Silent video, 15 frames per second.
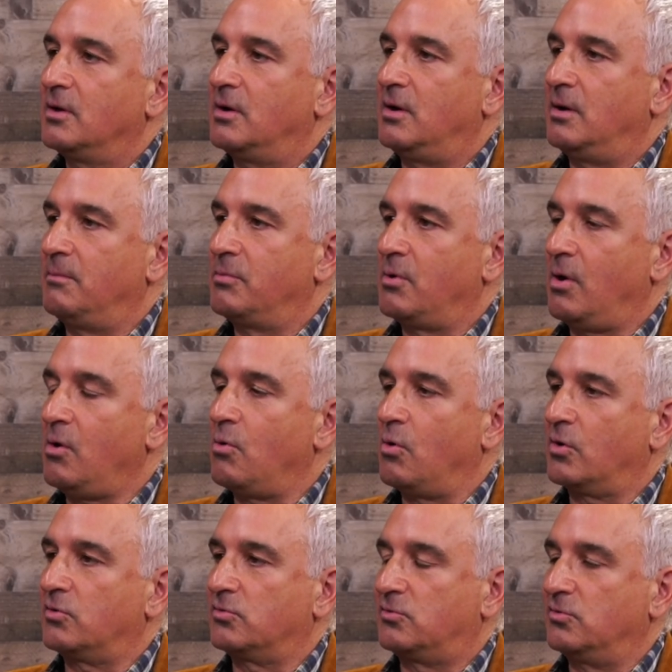um, there are
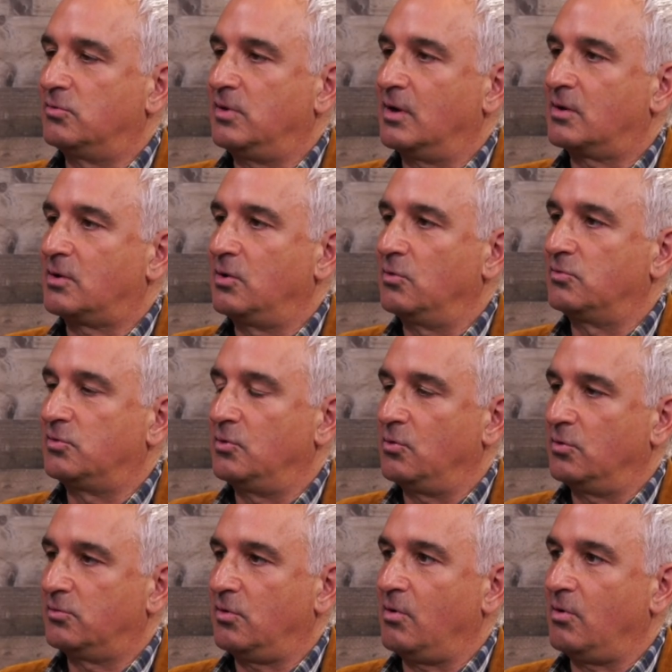orchestras that close their doors,